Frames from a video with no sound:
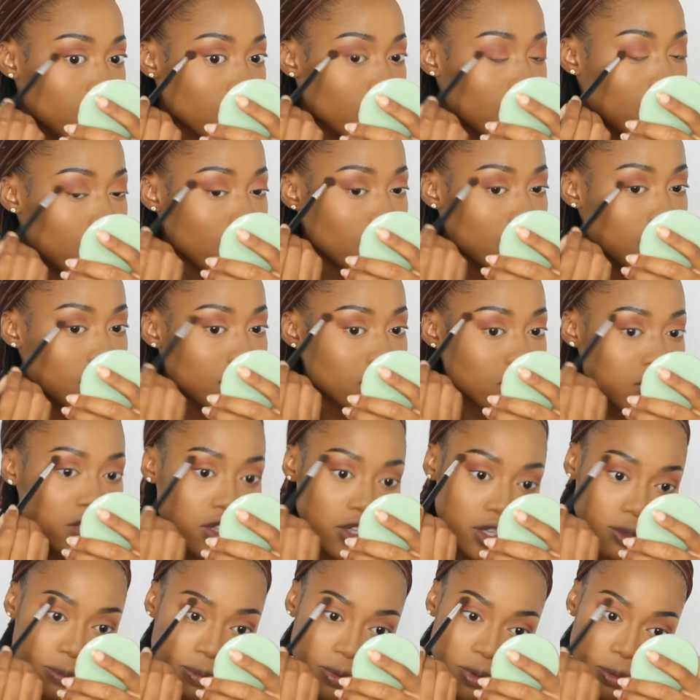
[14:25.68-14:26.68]
And this is not
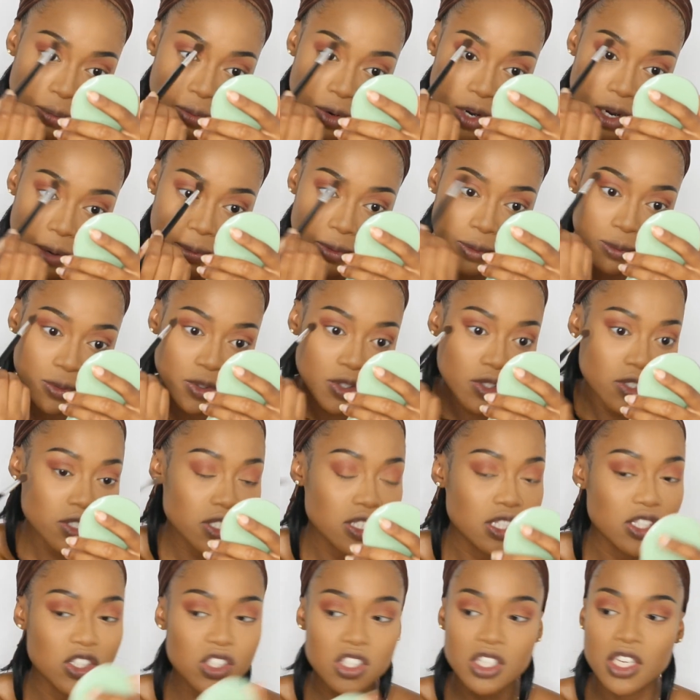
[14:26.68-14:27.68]
going to be a problem because
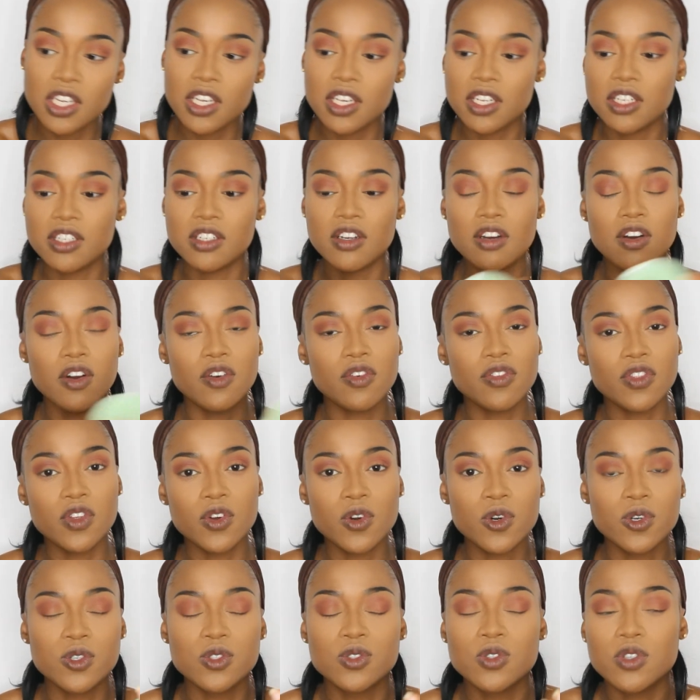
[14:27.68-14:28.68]
the shade of the
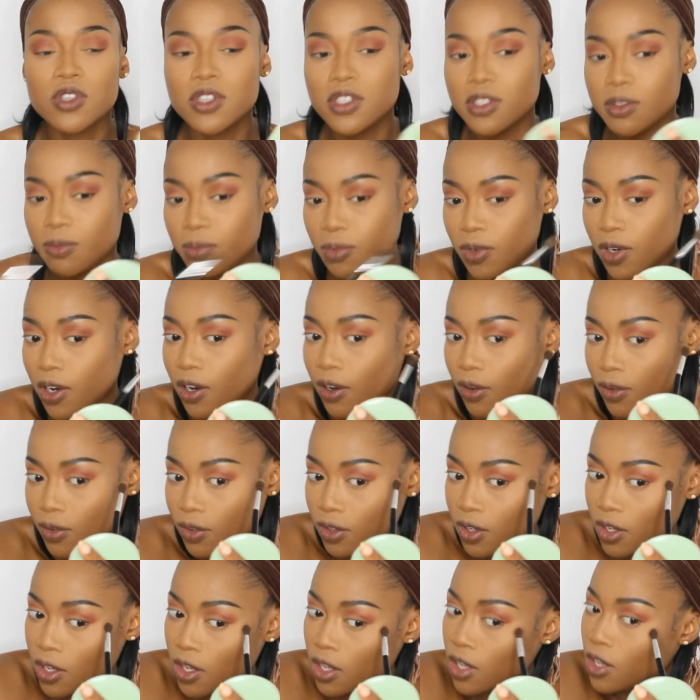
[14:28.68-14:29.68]
contour is
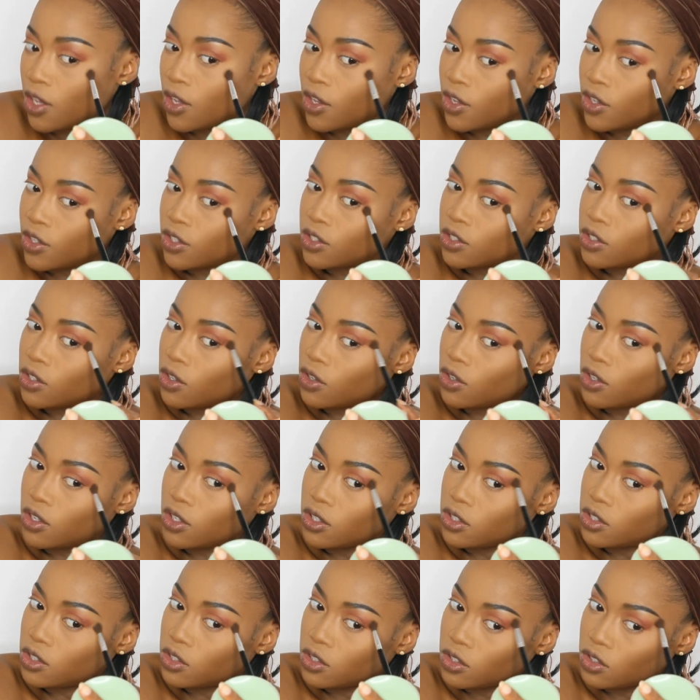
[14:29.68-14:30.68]
brown, so
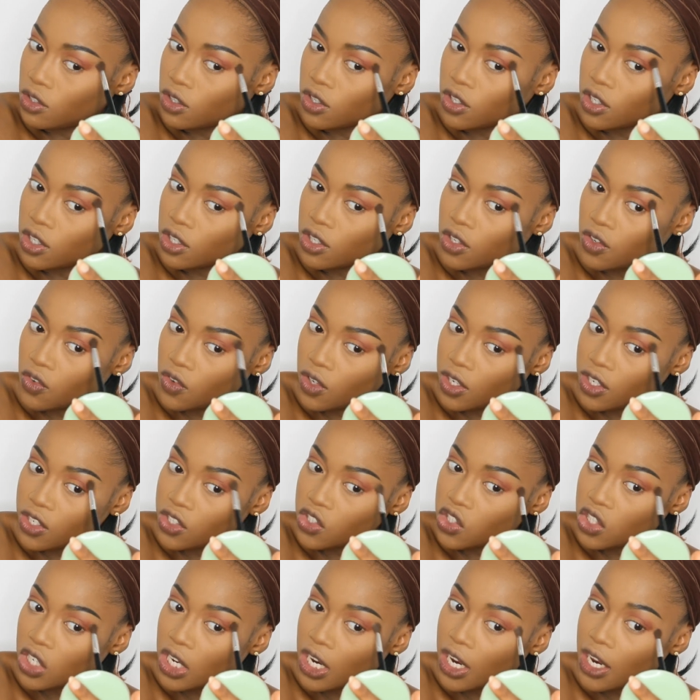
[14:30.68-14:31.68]
it's not going to really
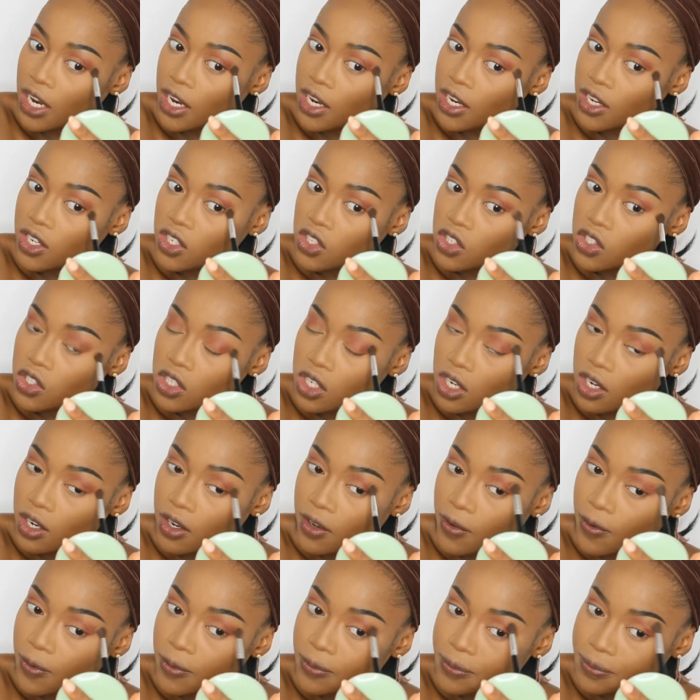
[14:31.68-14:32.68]
change
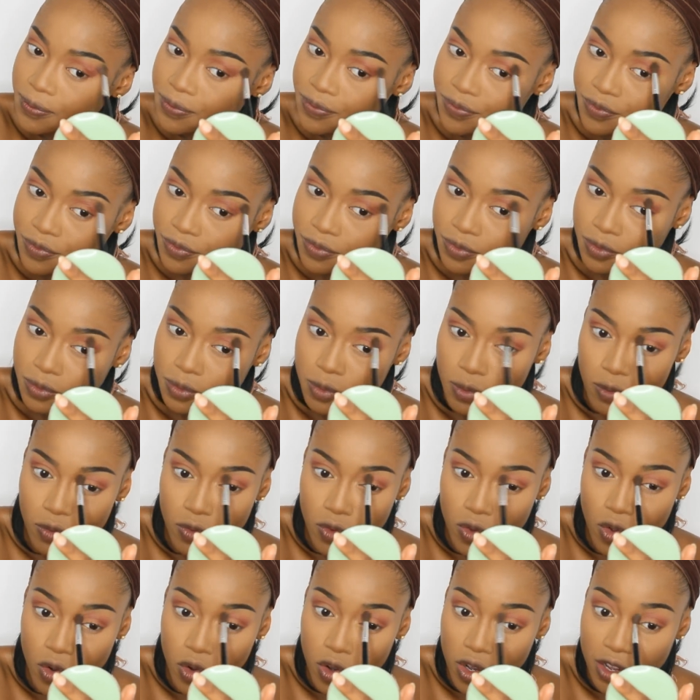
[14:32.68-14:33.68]

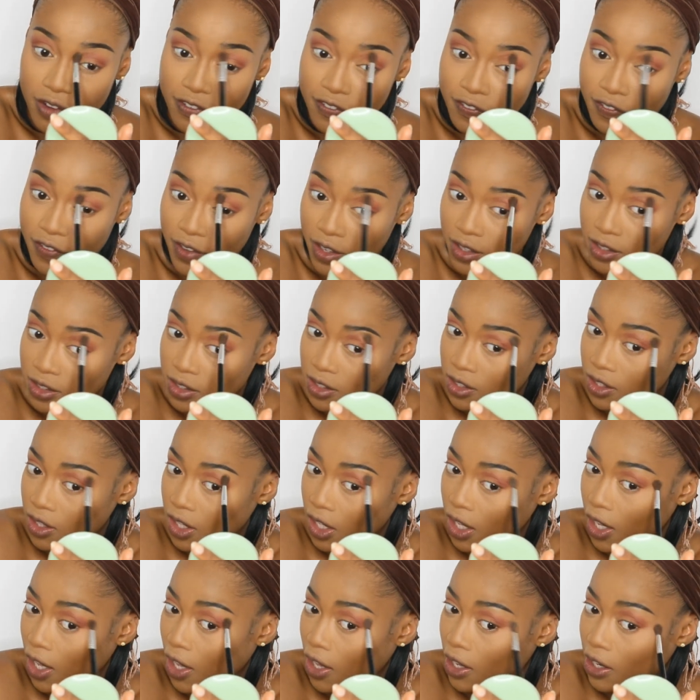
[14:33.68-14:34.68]
or affect the
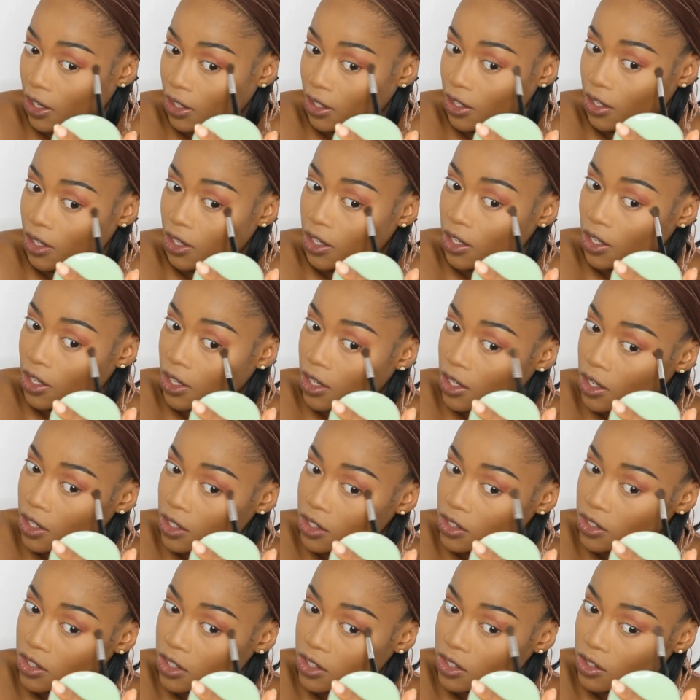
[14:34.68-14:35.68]
color.
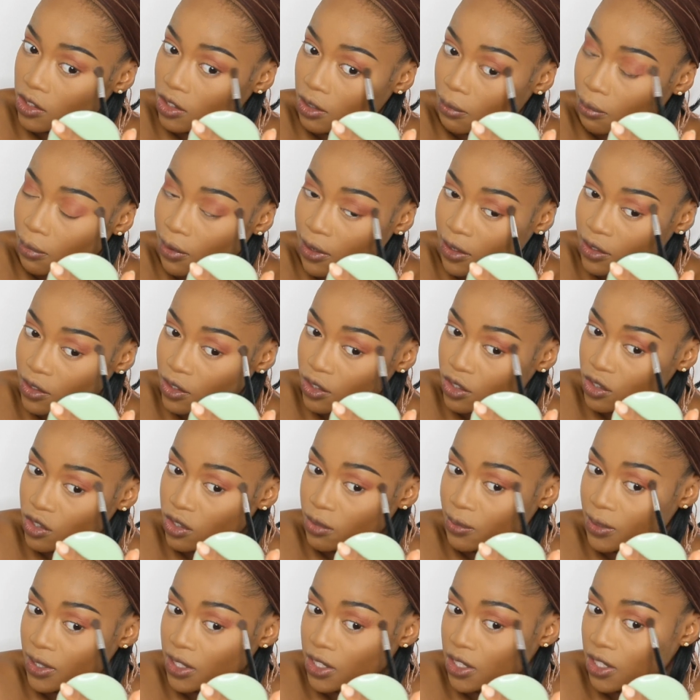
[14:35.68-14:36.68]
It's just going to blend into
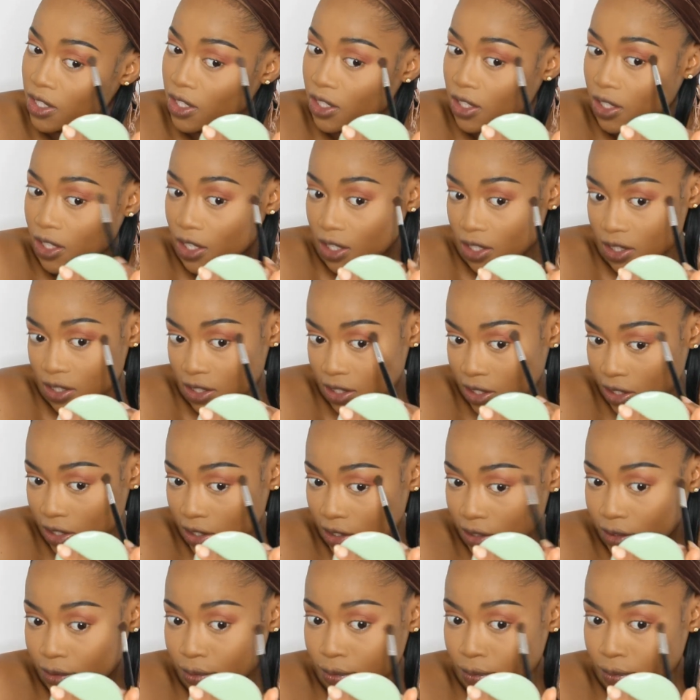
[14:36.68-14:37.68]
my skin nicely.